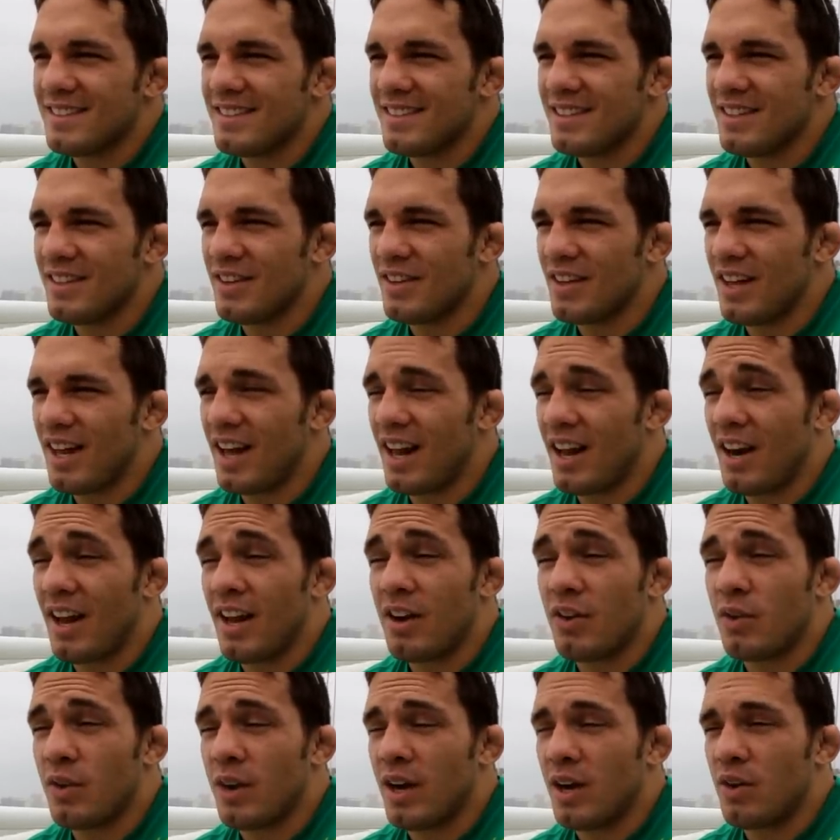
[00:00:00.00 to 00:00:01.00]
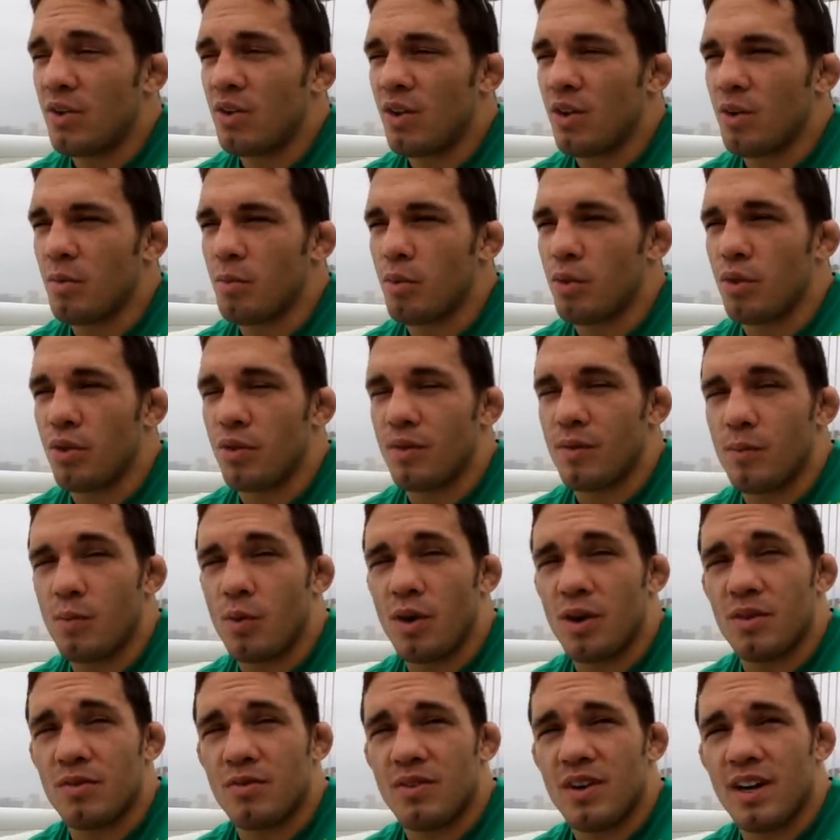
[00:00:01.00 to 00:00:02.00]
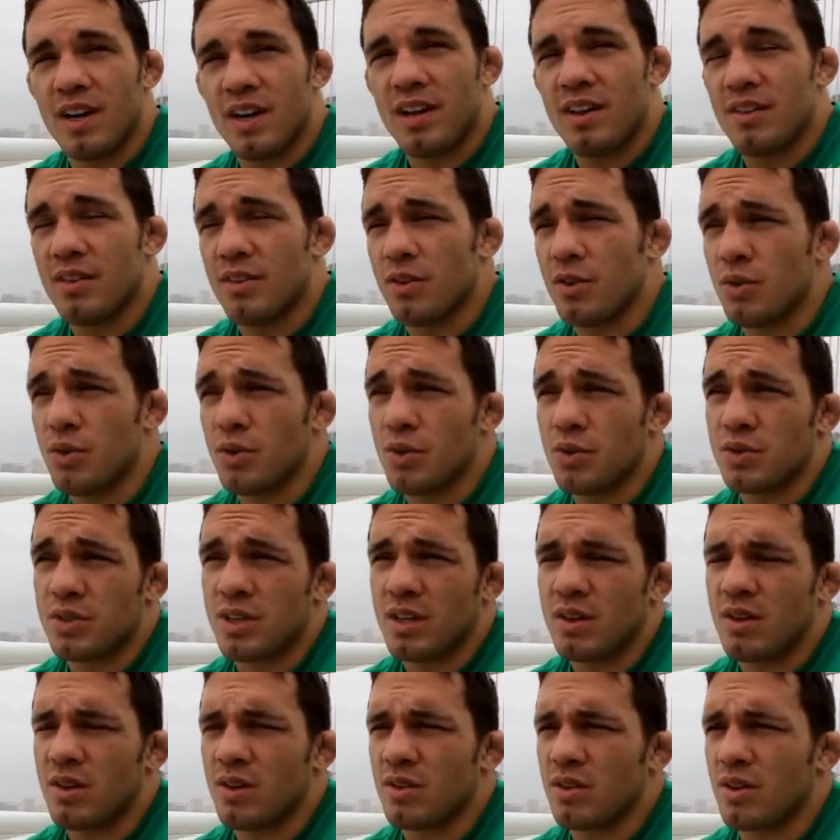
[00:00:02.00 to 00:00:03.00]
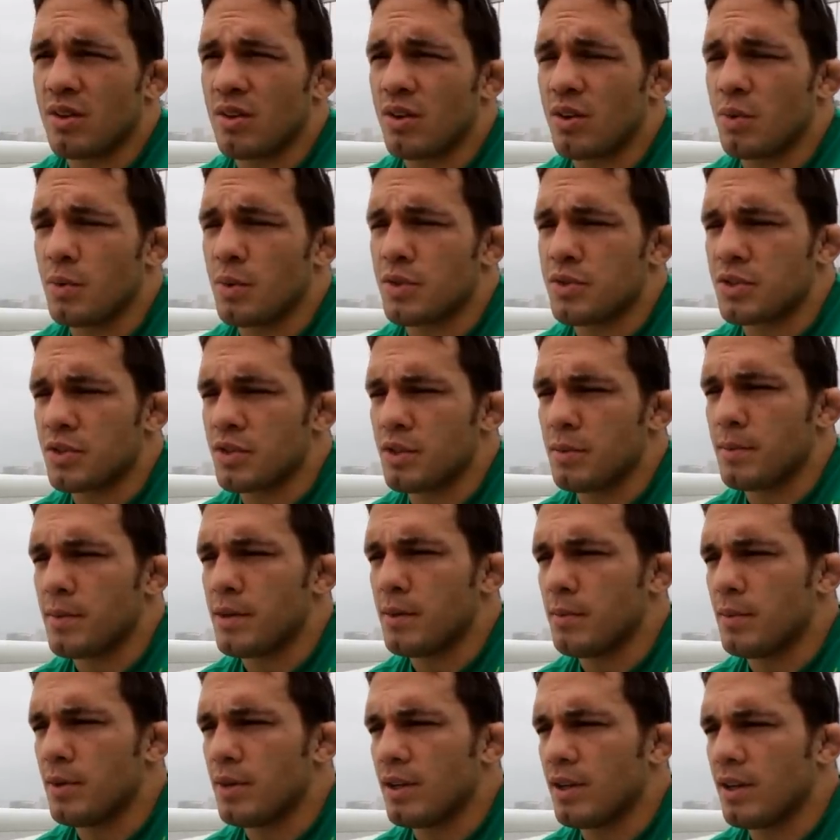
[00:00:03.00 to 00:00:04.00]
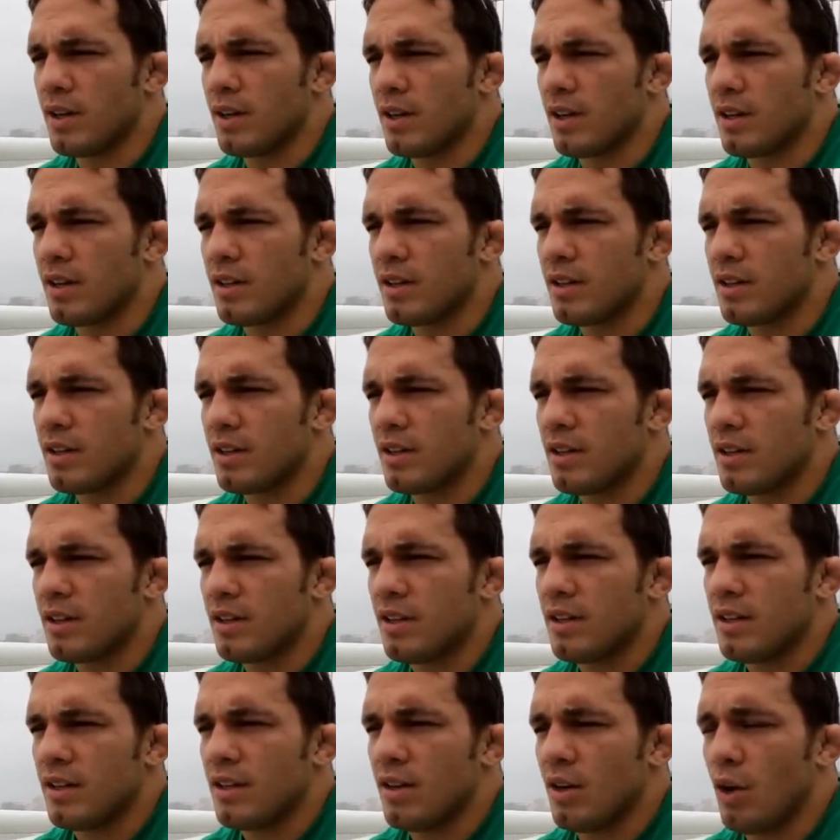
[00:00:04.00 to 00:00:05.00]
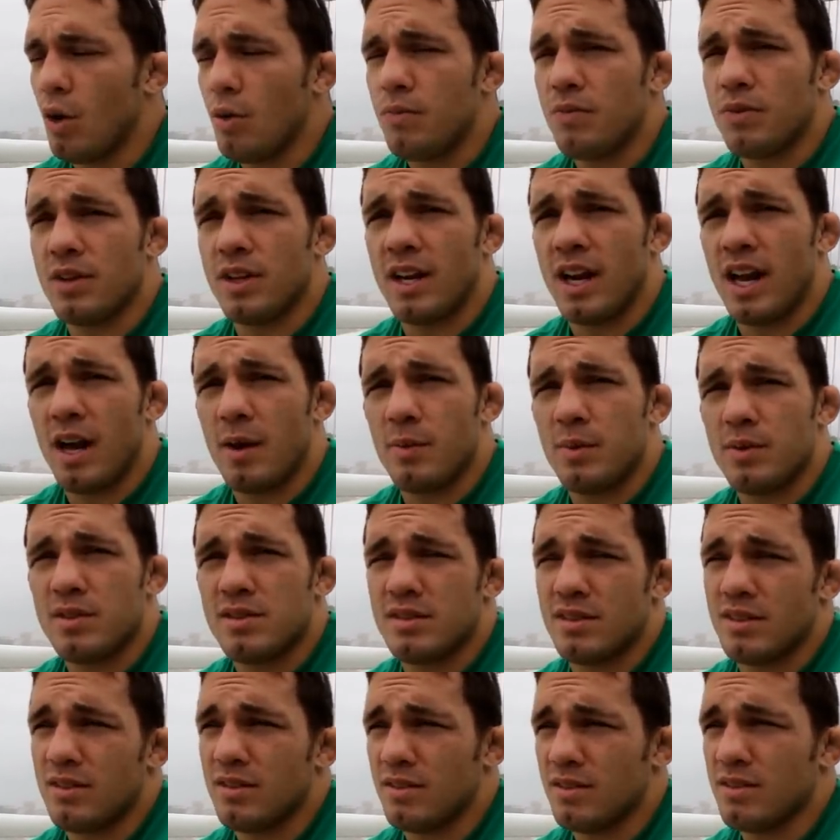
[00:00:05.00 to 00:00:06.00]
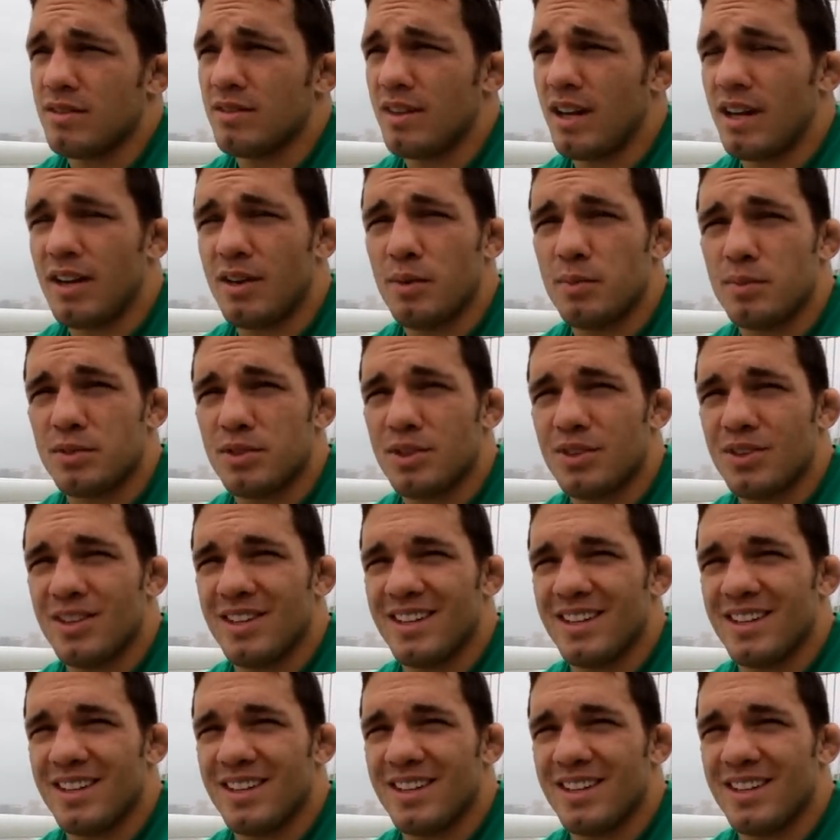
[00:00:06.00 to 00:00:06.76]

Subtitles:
you know, I don't know how long both of them want to fight either. Who knows how long their careers are going to be, but hopefully it happens. So I hope so.